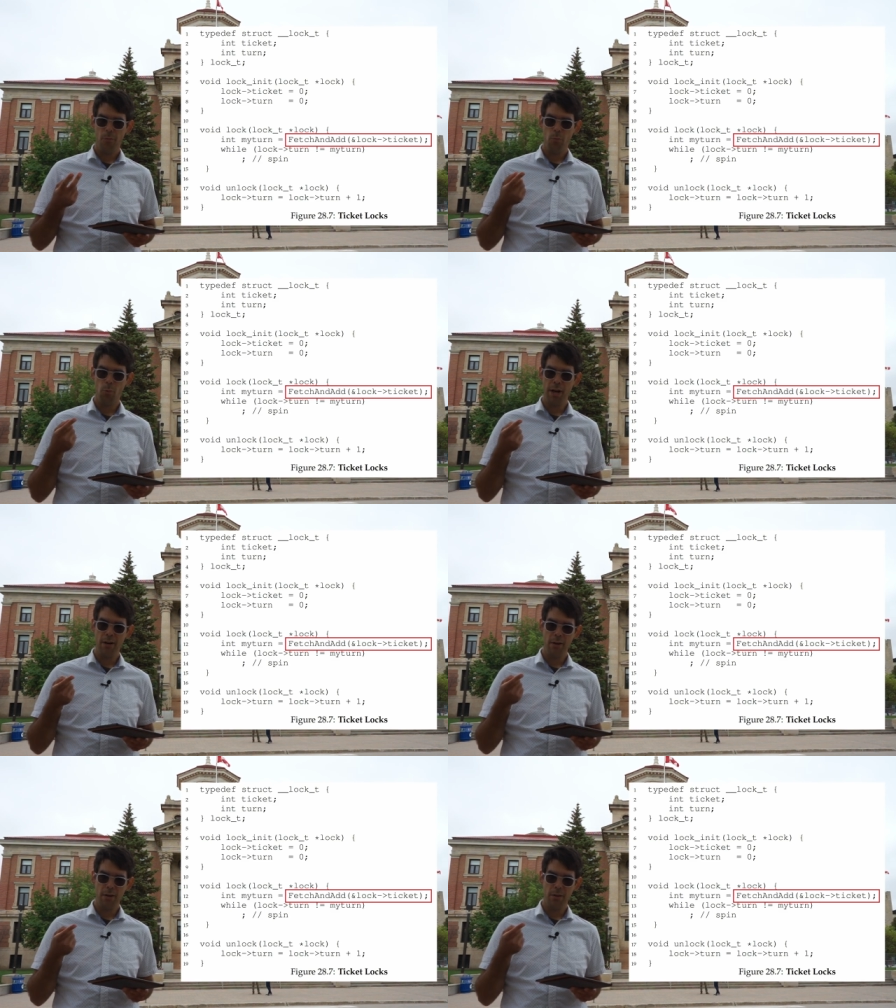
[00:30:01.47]

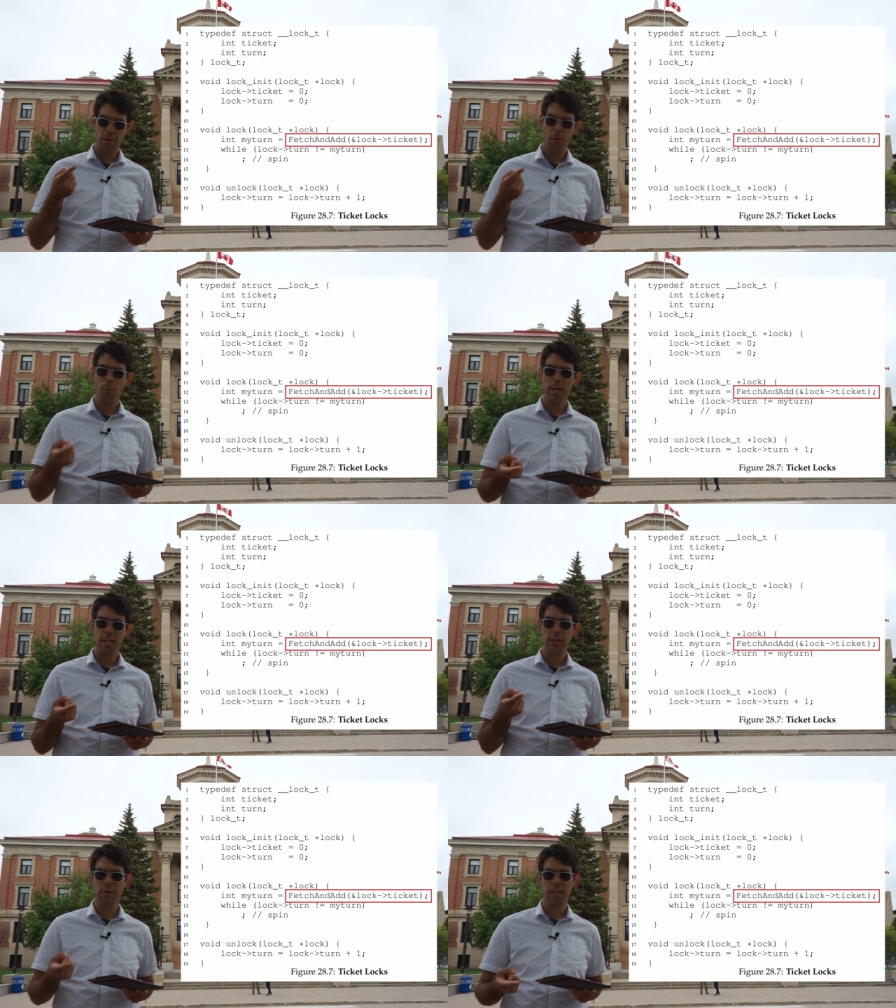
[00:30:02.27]
where
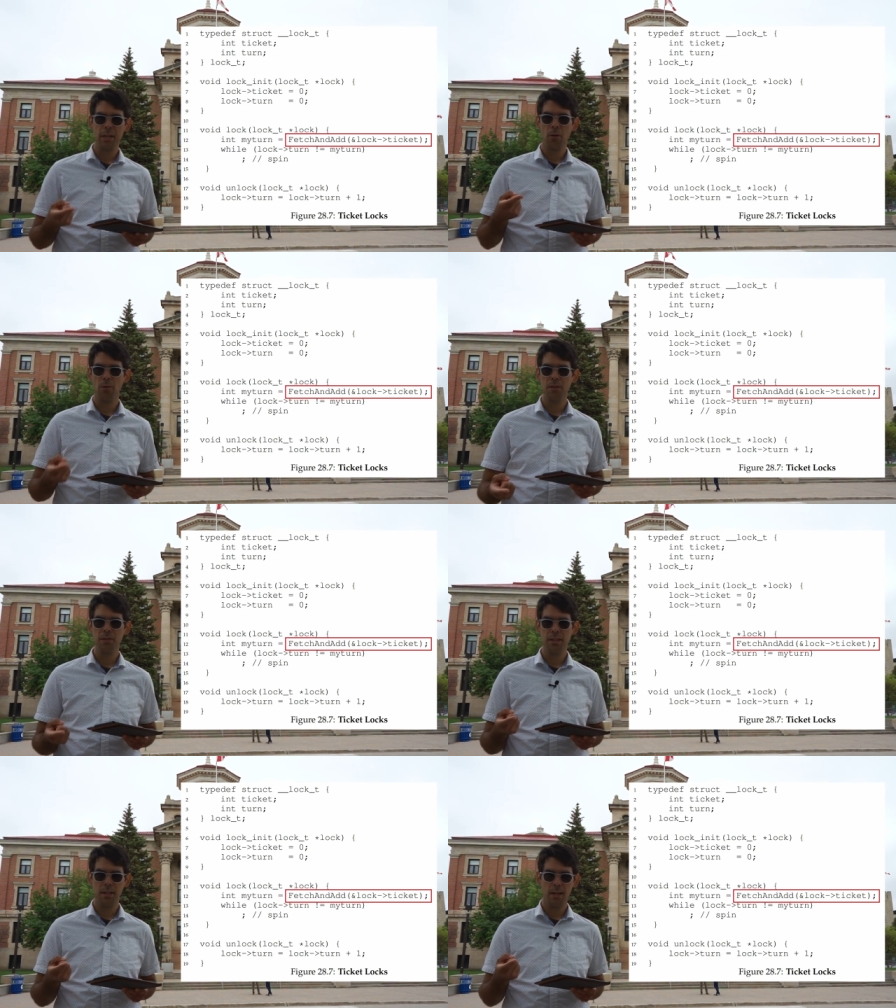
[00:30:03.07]
nobody currently
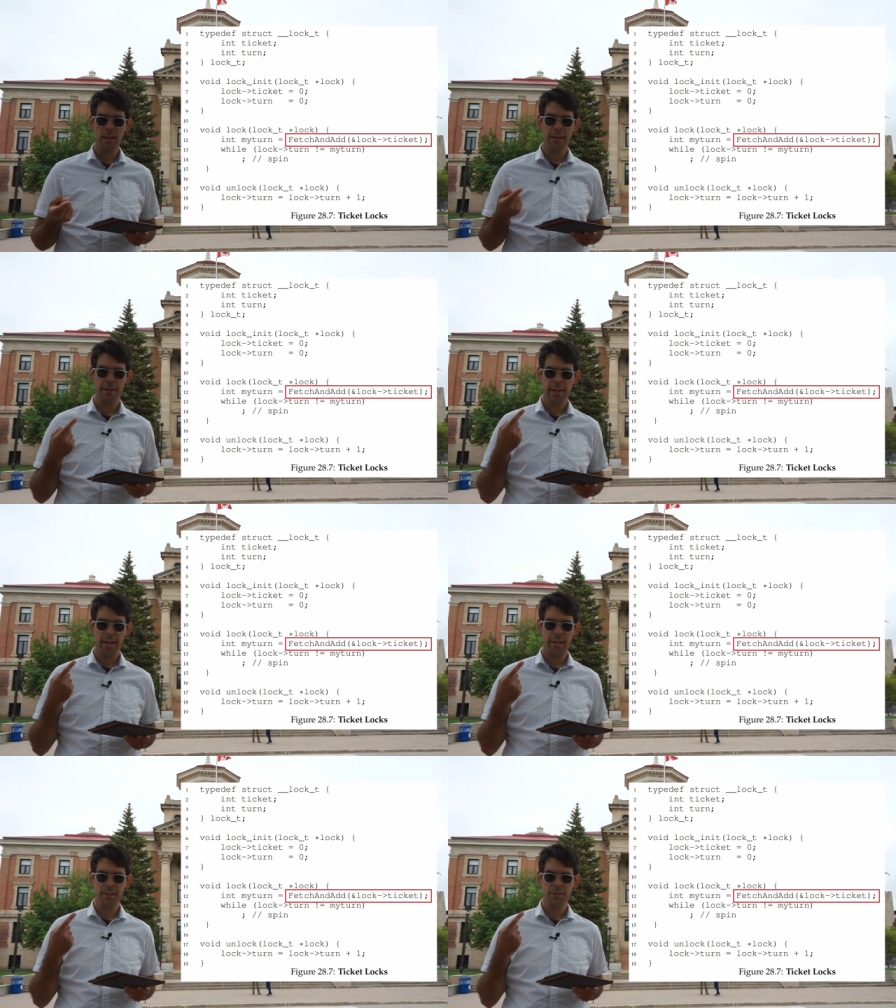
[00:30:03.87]
holds the lock
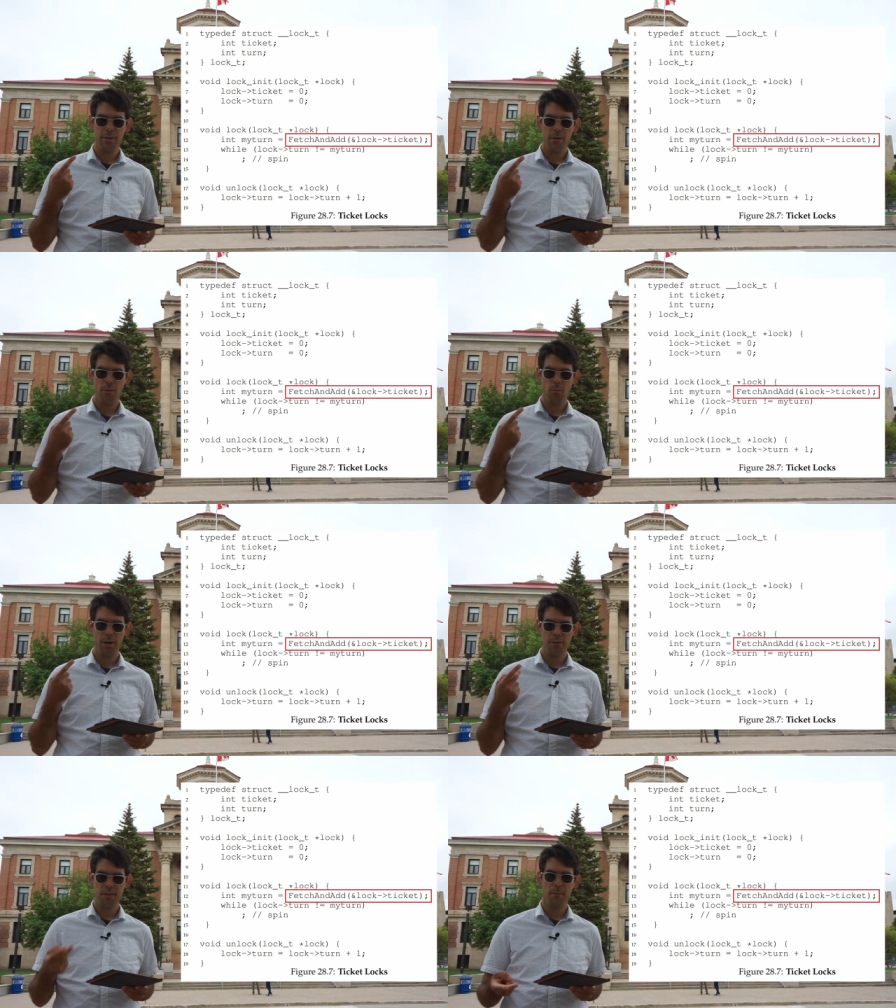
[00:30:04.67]
and
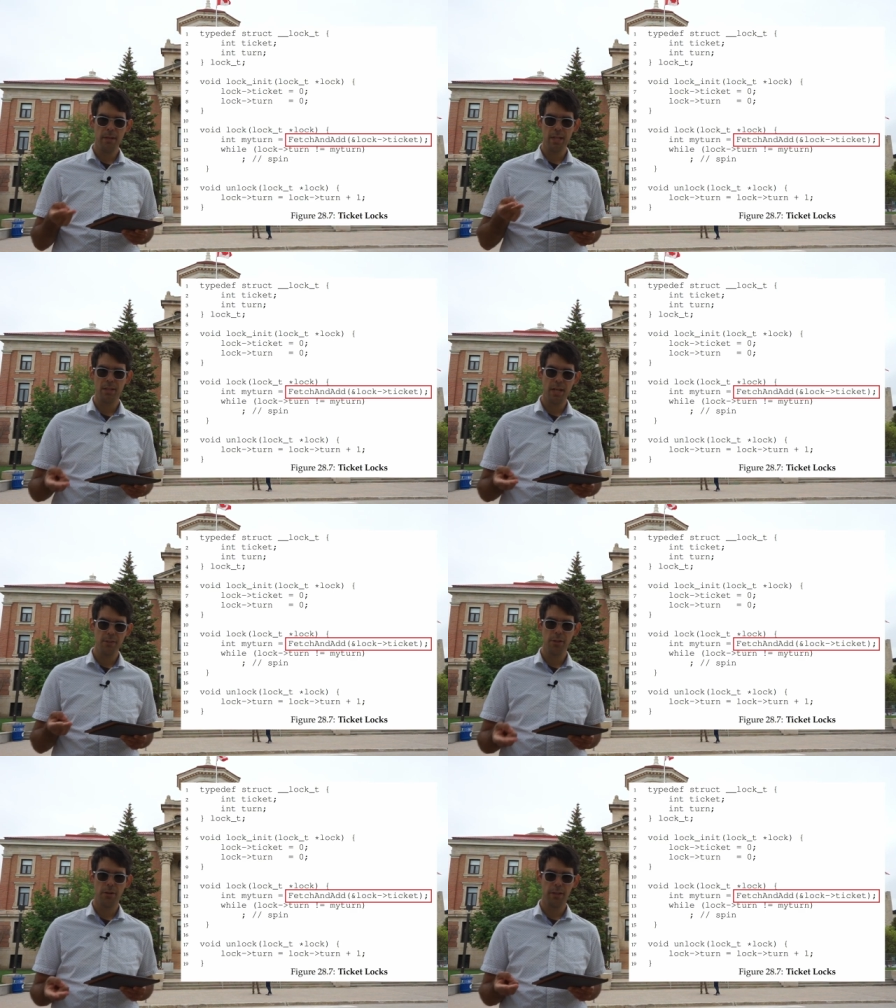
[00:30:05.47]
where somebody
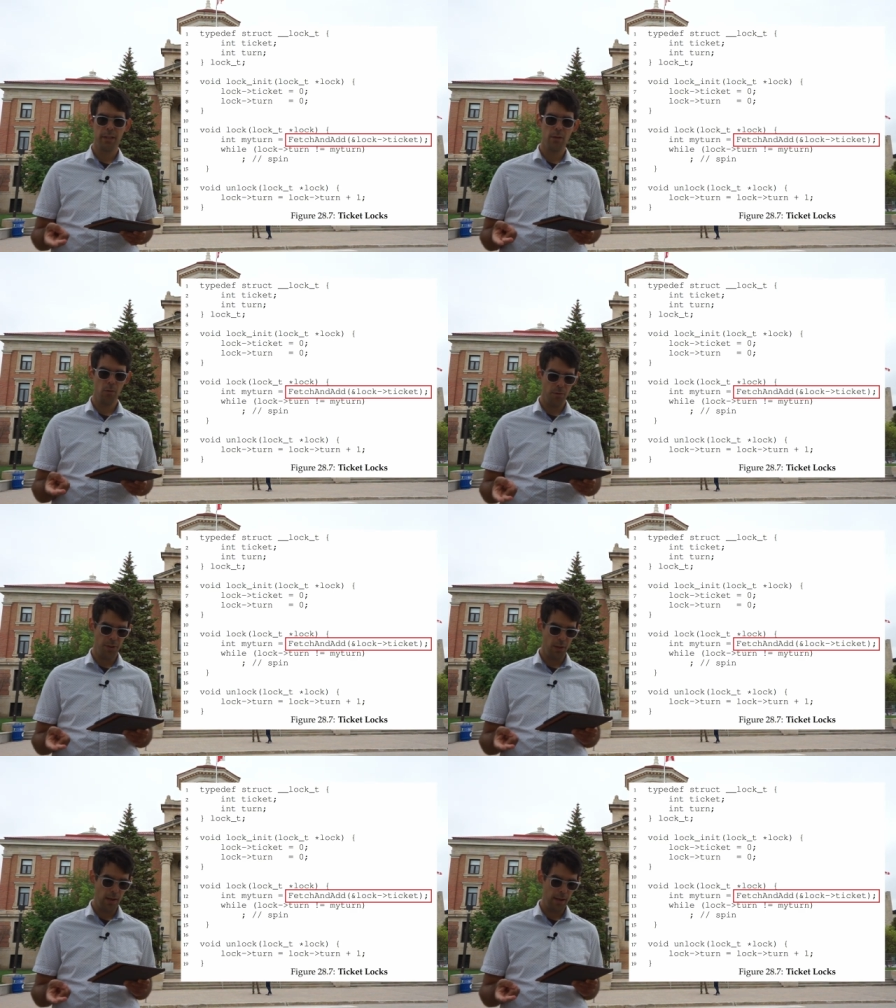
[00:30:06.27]
does currently hold
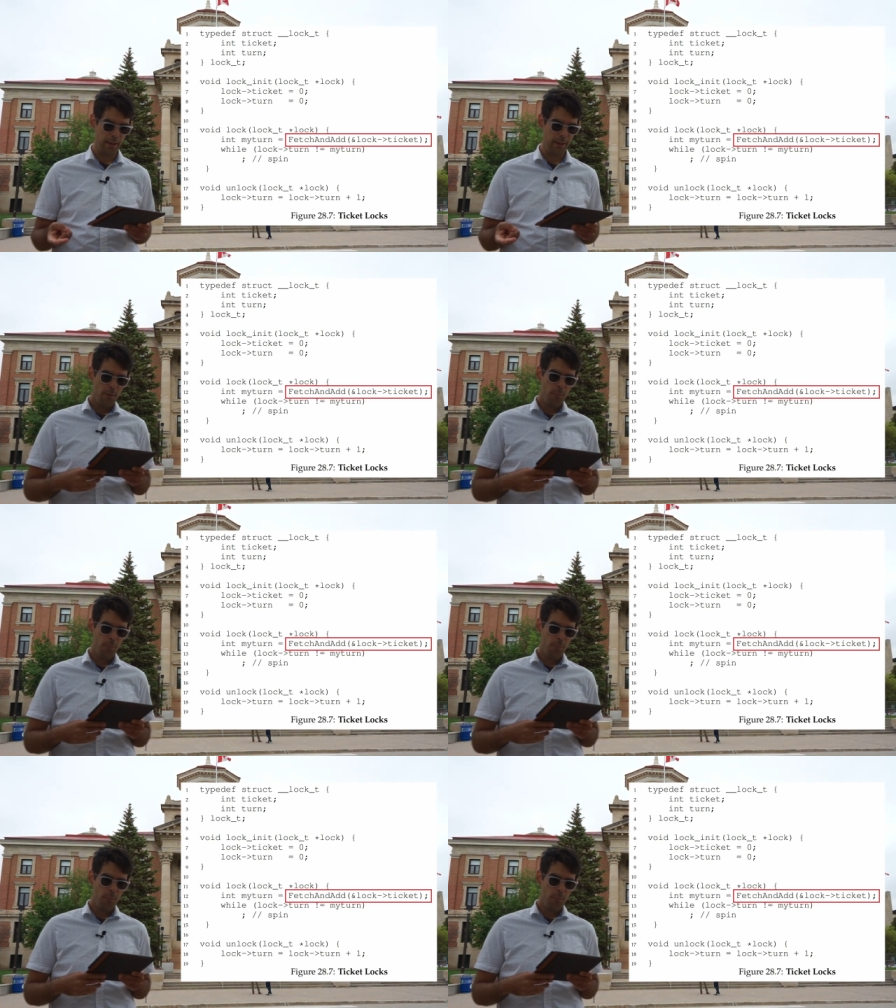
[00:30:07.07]
the lock.